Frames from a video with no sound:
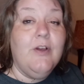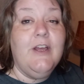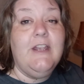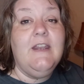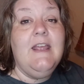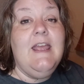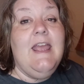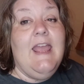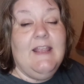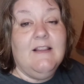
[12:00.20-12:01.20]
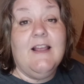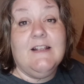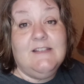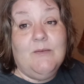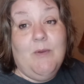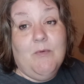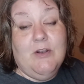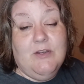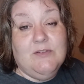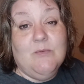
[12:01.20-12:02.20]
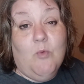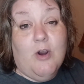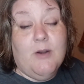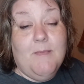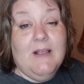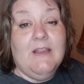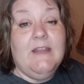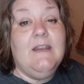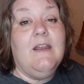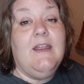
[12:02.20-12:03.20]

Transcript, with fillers: on, and like I said, we want to do some watermelon